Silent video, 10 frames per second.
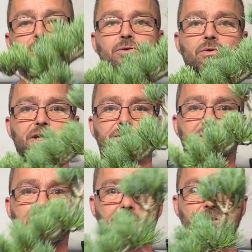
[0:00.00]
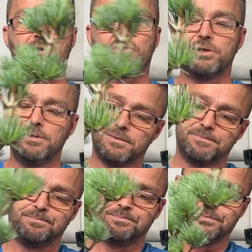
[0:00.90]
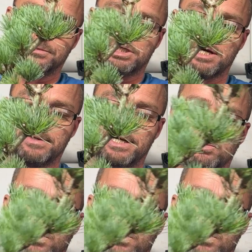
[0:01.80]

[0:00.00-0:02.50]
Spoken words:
So this was out the auction, Japanese